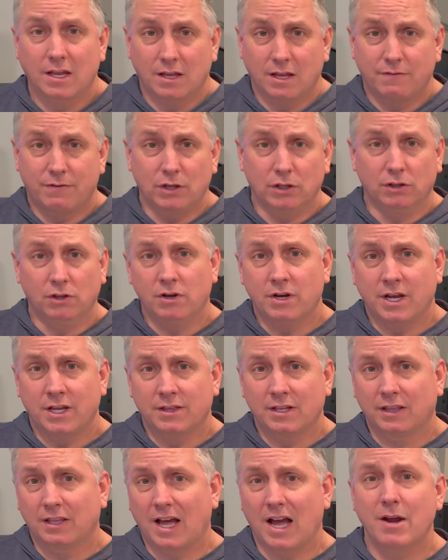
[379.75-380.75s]
If you look at
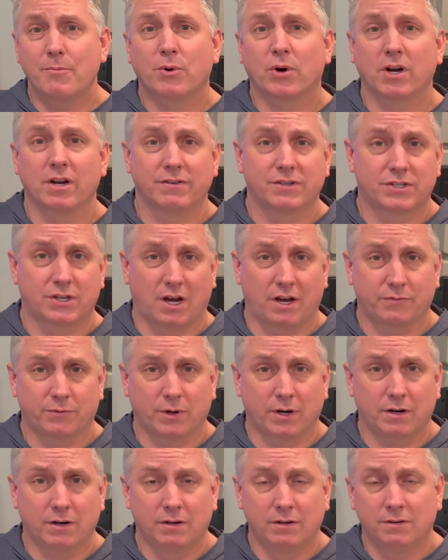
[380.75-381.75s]
the library of
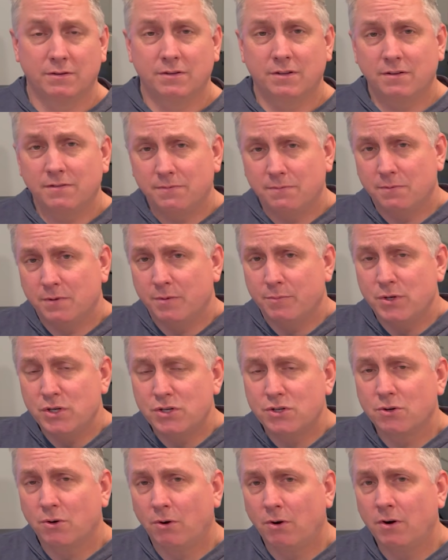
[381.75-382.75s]
software, the
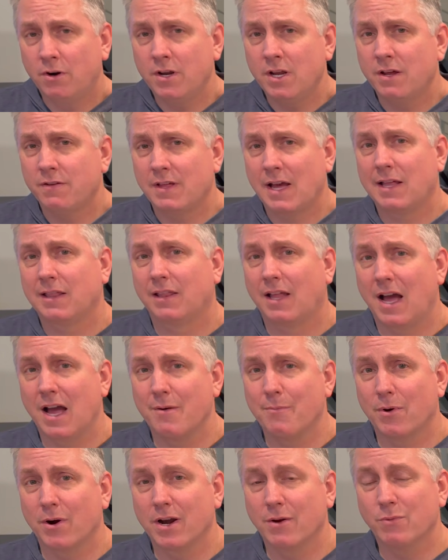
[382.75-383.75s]
majority of that
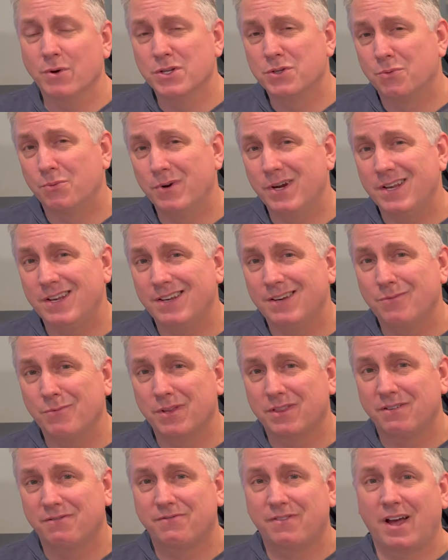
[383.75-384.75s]
library was written
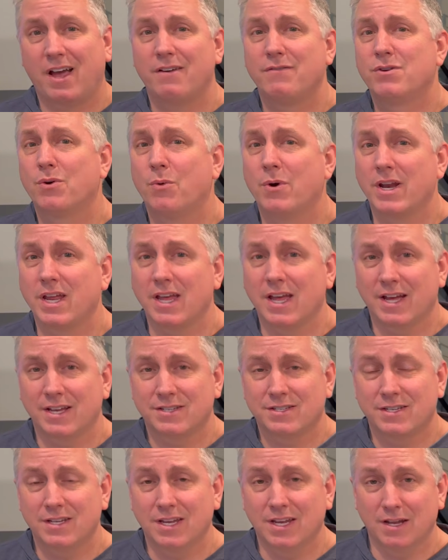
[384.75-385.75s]
with the 520
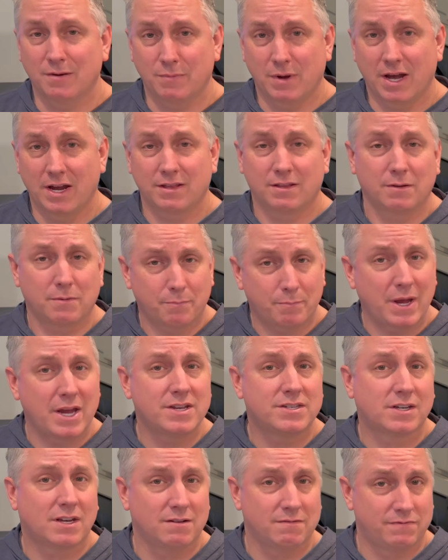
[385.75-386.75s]
ST in mind, the
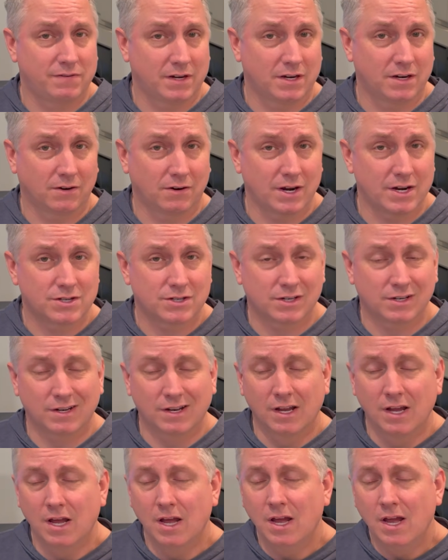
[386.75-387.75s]
base configuration.
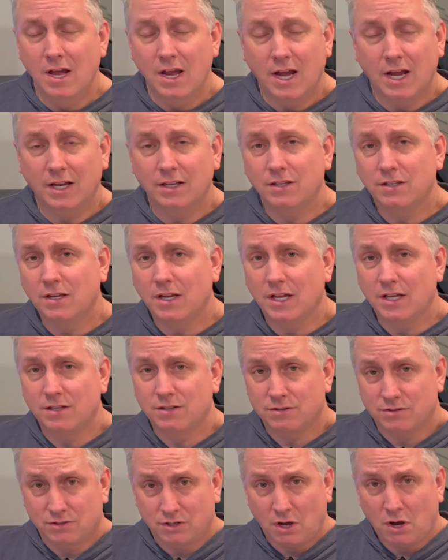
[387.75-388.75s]
And
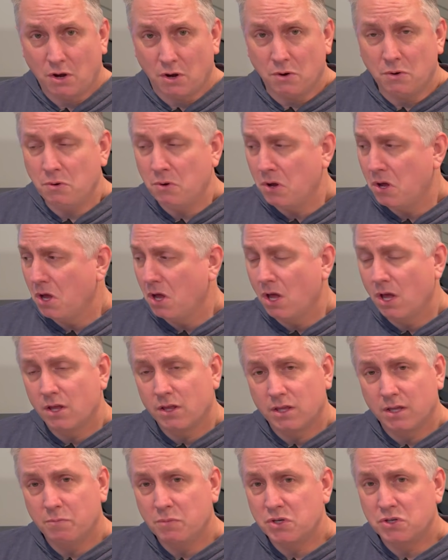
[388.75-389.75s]
so
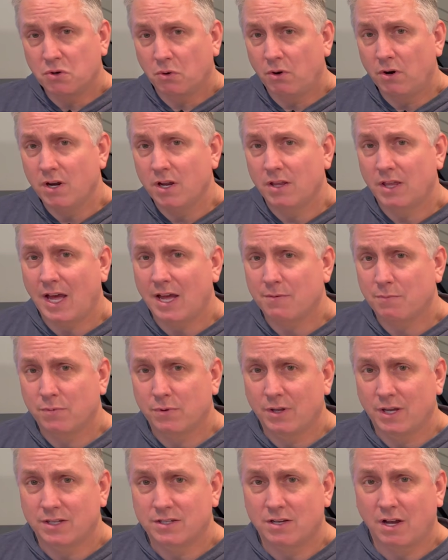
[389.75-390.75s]
the majority of
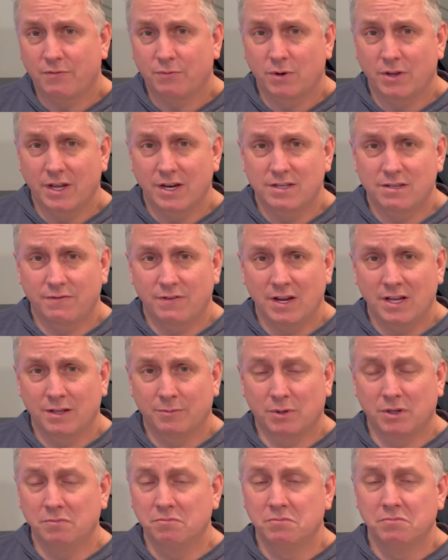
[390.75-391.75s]
that software that is
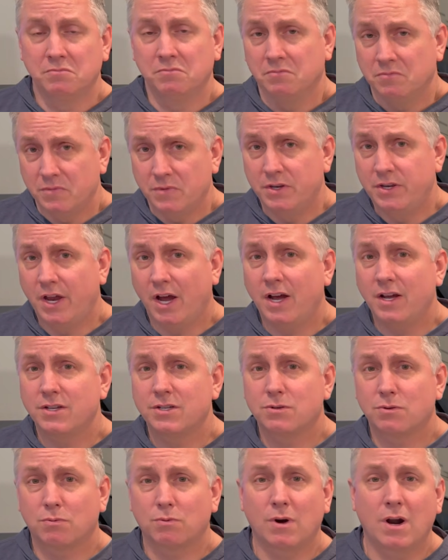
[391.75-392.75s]
available
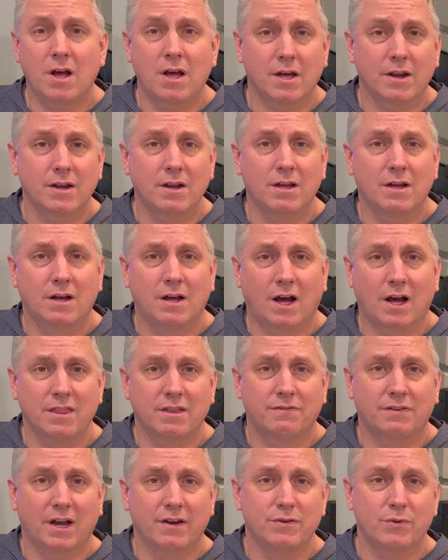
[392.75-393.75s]
does run on
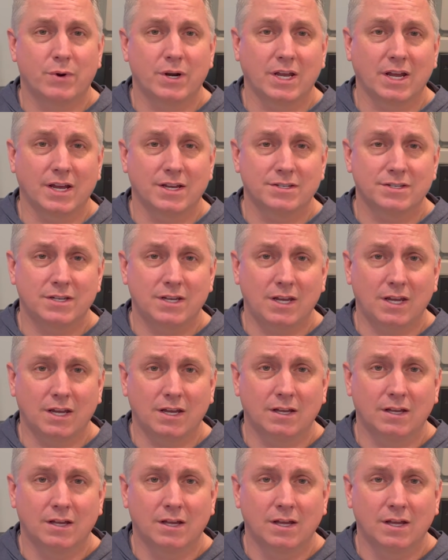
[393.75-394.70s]
the 520 ST.